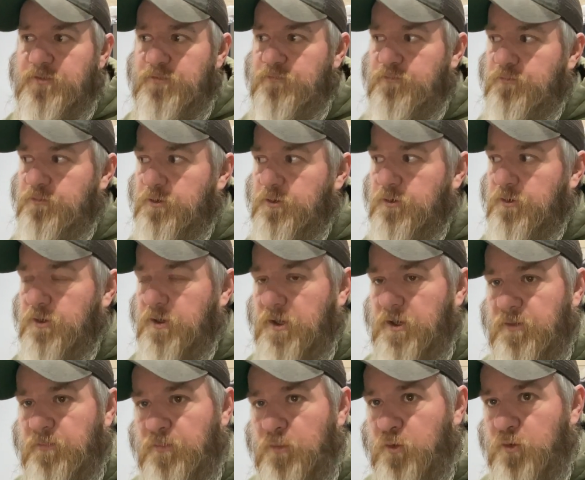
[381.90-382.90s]

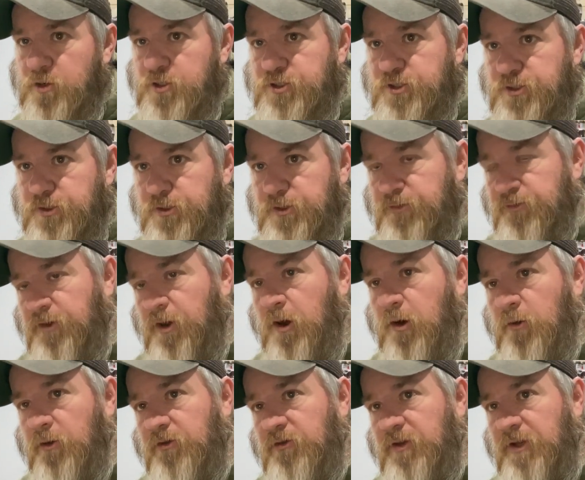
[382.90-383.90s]
your moisture is
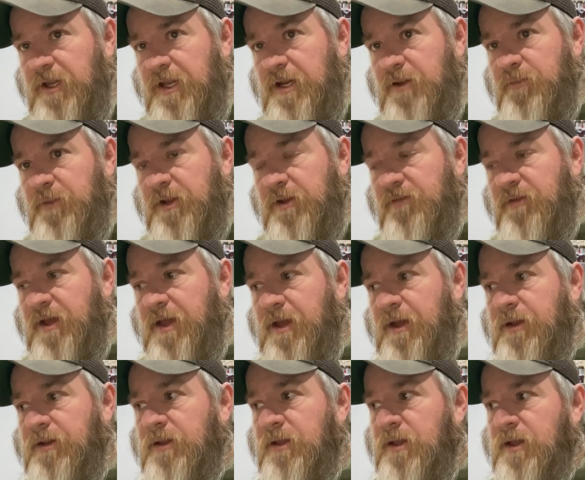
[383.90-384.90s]
always an enemy of
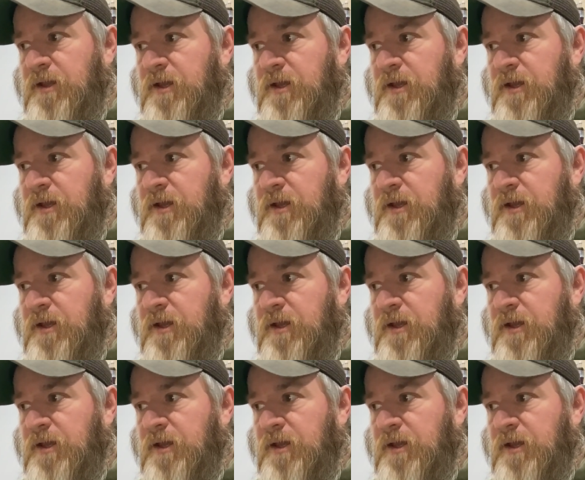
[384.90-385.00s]
that,